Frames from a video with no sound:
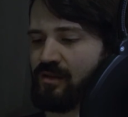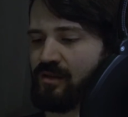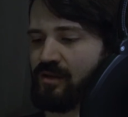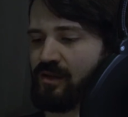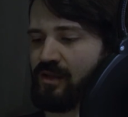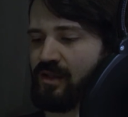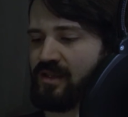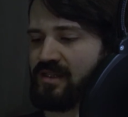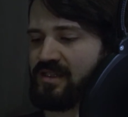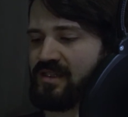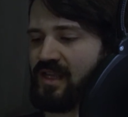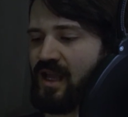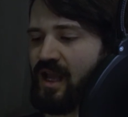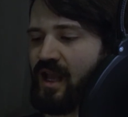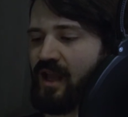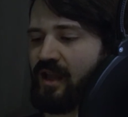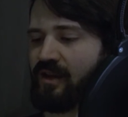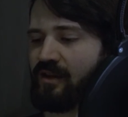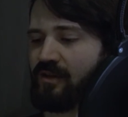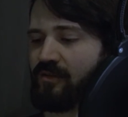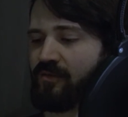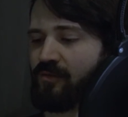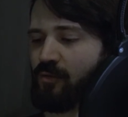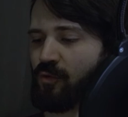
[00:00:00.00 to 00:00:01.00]
He sighed
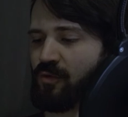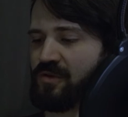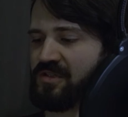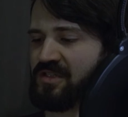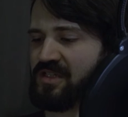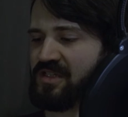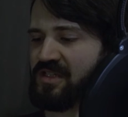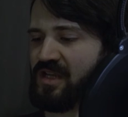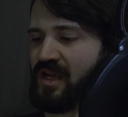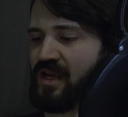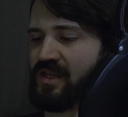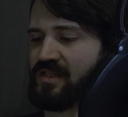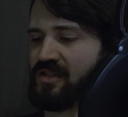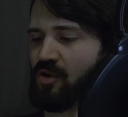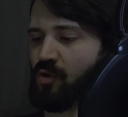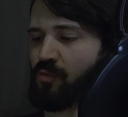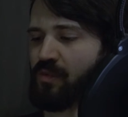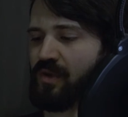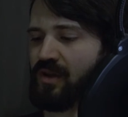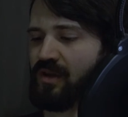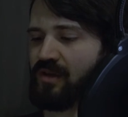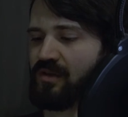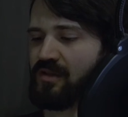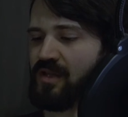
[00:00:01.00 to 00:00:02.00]
and forced his eyes
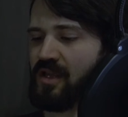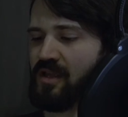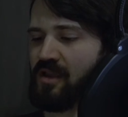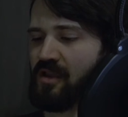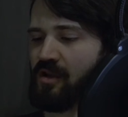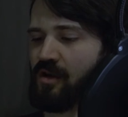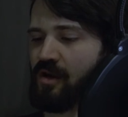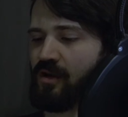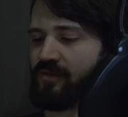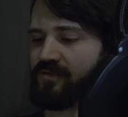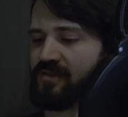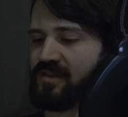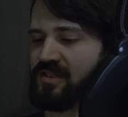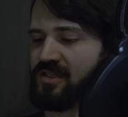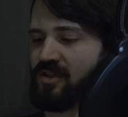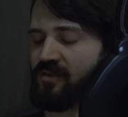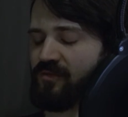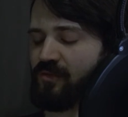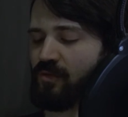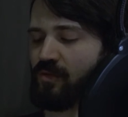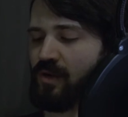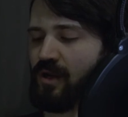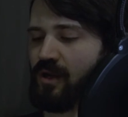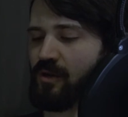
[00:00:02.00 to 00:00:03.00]
open, taking off the
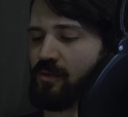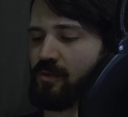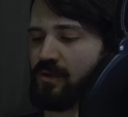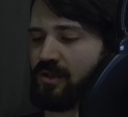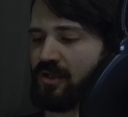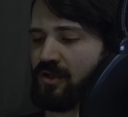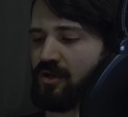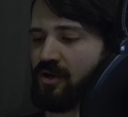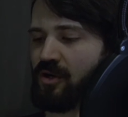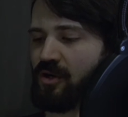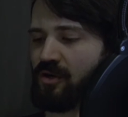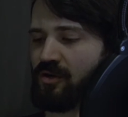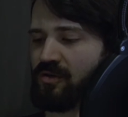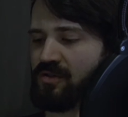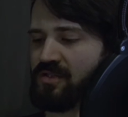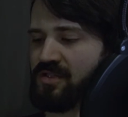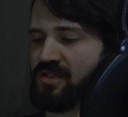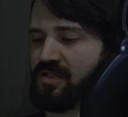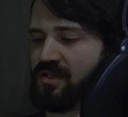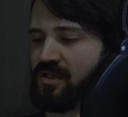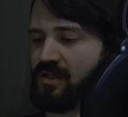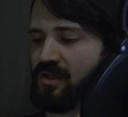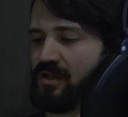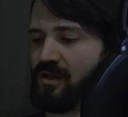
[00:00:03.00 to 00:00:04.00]
silver ring with a
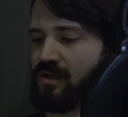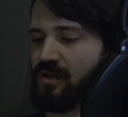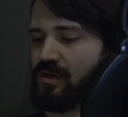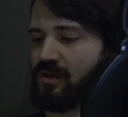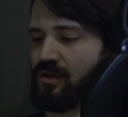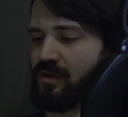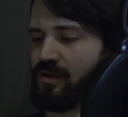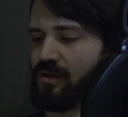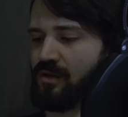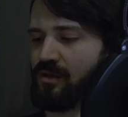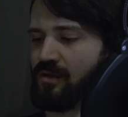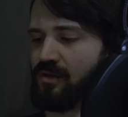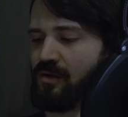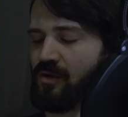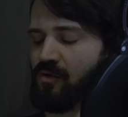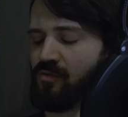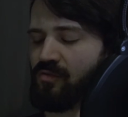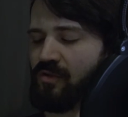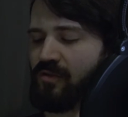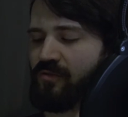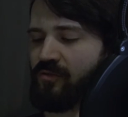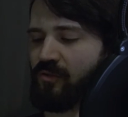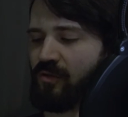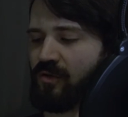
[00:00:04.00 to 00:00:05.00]
curse.
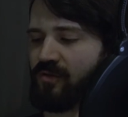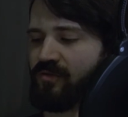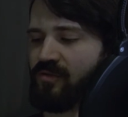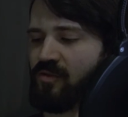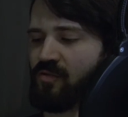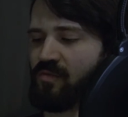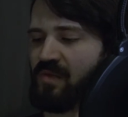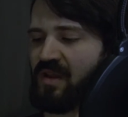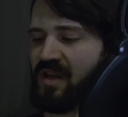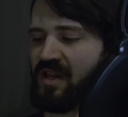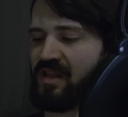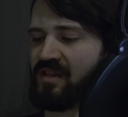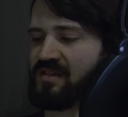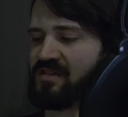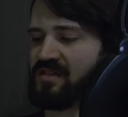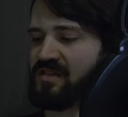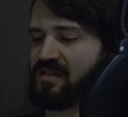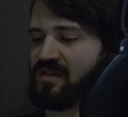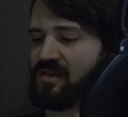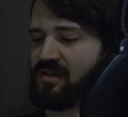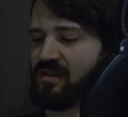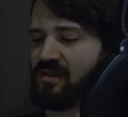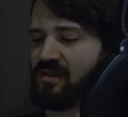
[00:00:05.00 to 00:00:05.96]
Only for a few minutes.